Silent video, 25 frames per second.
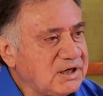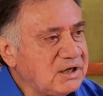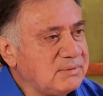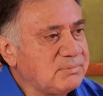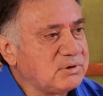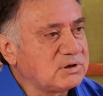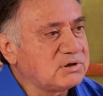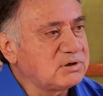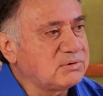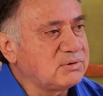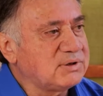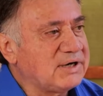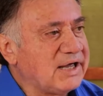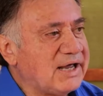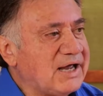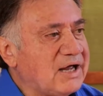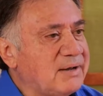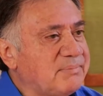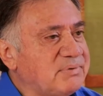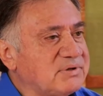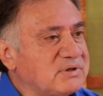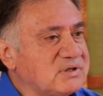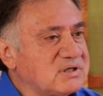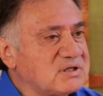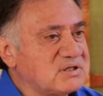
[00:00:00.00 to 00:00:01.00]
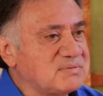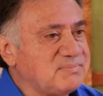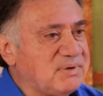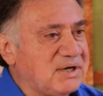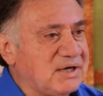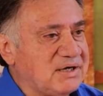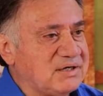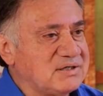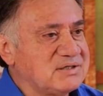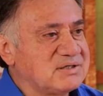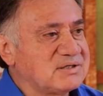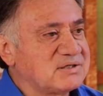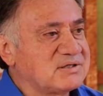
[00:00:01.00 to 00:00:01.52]
able to inhabit the
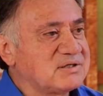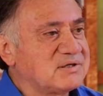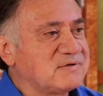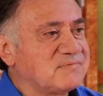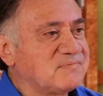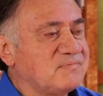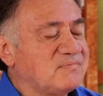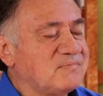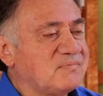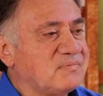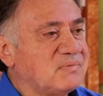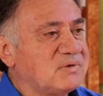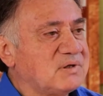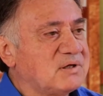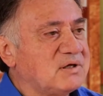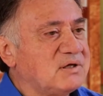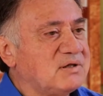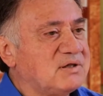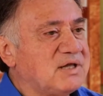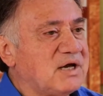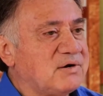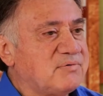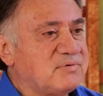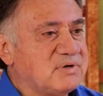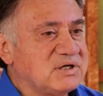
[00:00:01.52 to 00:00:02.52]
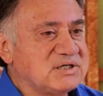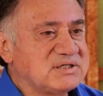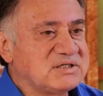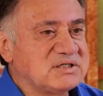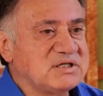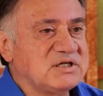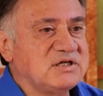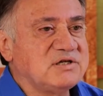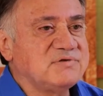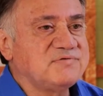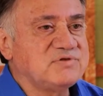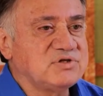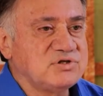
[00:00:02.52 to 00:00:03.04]
space that
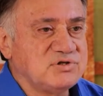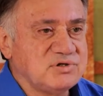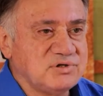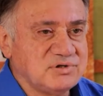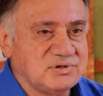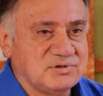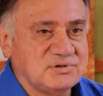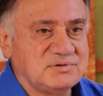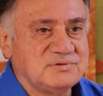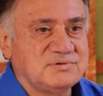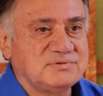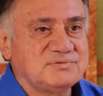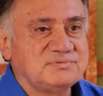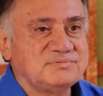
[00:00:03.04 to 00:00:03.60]
receives you.